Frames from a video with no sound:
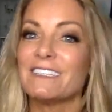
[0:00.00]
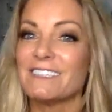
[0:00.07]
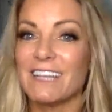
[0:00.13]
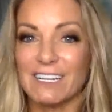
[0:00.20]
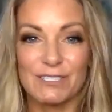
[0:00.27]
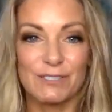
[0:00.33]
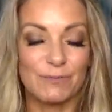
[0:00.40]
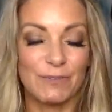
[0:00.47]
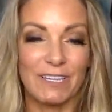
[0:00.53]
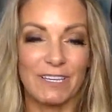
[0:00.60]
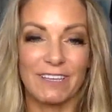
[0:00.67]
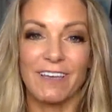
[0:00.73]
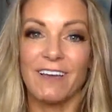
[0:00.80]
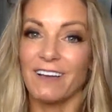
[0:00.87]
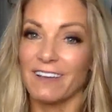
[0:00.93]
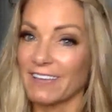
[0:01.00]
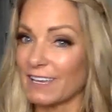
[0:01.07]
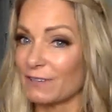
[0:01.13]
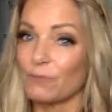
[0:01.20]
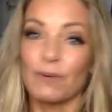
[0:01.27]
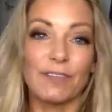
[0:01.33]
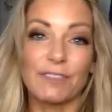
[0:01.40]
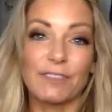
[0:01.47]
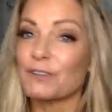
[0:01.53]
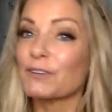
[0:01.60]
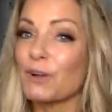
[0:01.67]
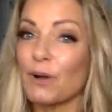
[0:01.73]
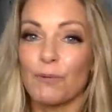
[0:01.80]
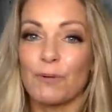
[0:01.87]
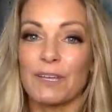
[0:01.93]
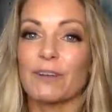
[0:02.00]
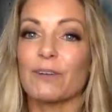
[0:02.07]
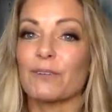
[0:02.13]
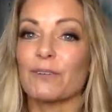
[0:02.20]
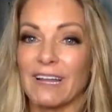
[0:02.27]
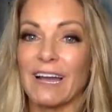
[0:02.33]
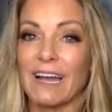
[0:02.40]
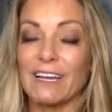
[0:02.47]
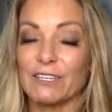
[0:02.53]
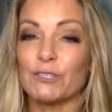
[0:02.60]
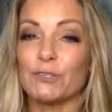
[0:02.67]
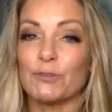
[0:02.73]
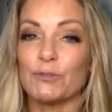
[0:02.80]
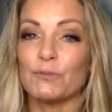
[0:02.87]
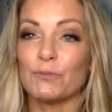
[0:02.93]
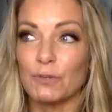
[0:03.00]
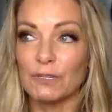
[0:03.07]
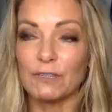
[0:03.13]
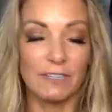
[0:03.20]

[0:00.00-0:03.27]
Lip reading: next week. Again, whether you're going or not, you will,